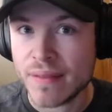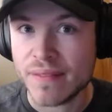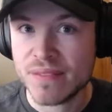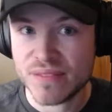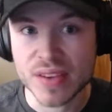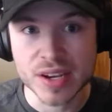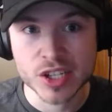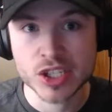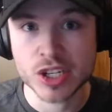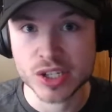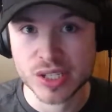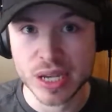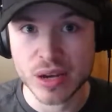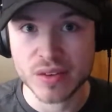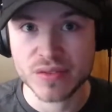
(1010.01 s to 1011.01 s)
fix
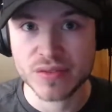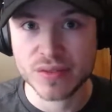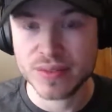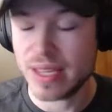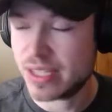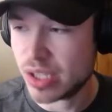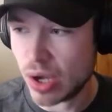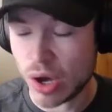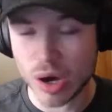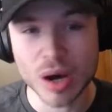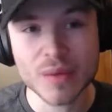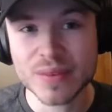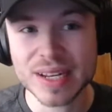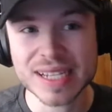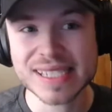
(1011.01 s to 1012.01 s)
yourself. That's all
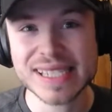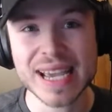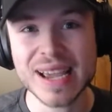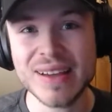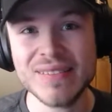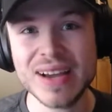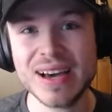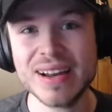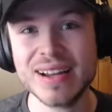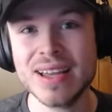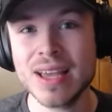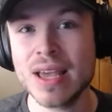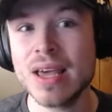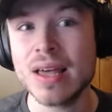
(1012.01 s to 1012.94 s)
I'm going to say about it.